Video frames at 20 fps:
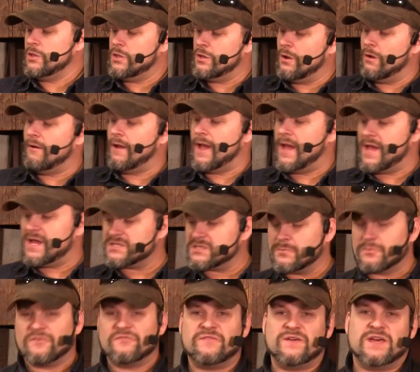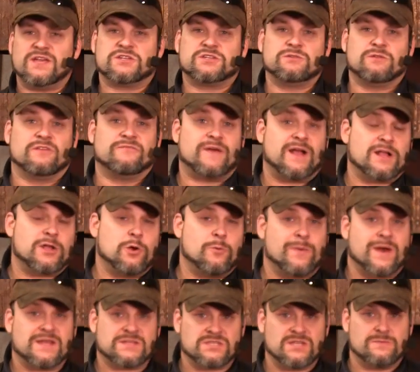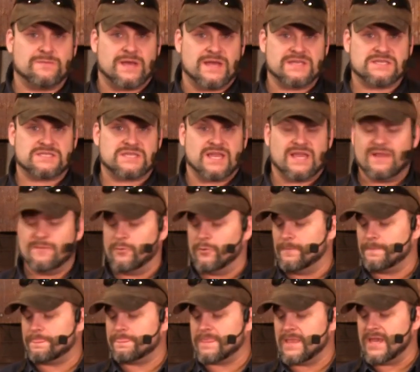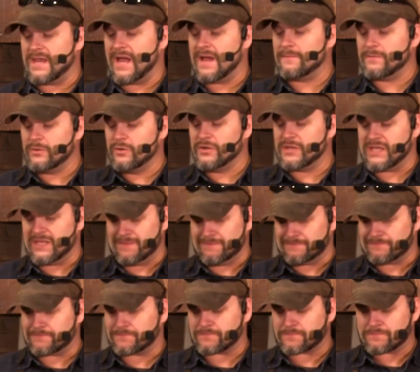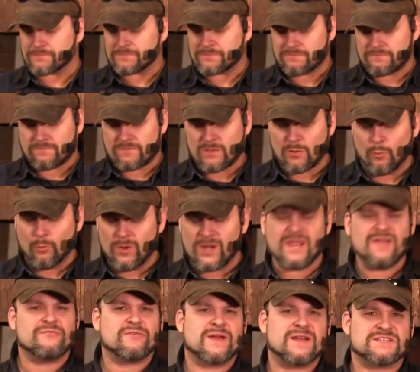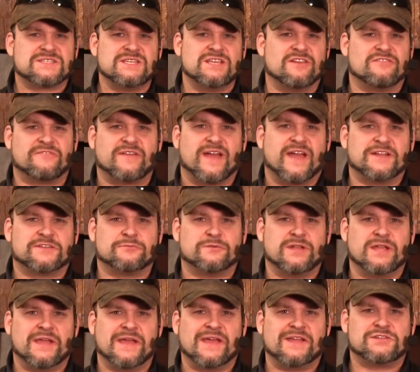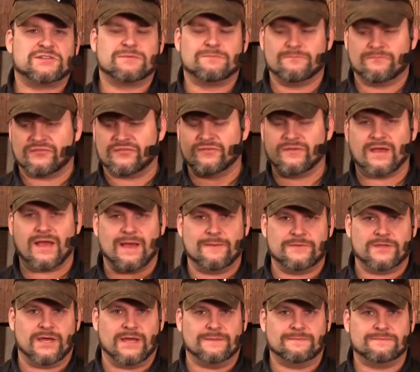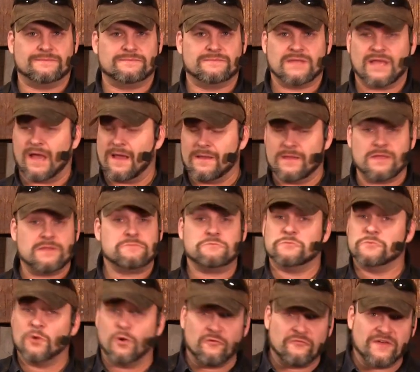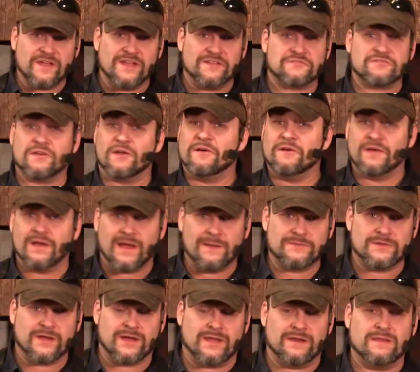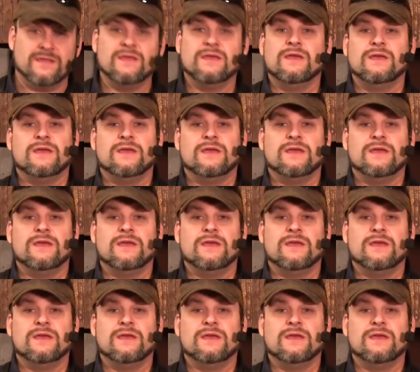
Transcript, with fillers: you know, as a professional, if I go by somebody's table and I'm looking, whenever I see a factory edge, pff, I'm done. I, no offense, I'm done.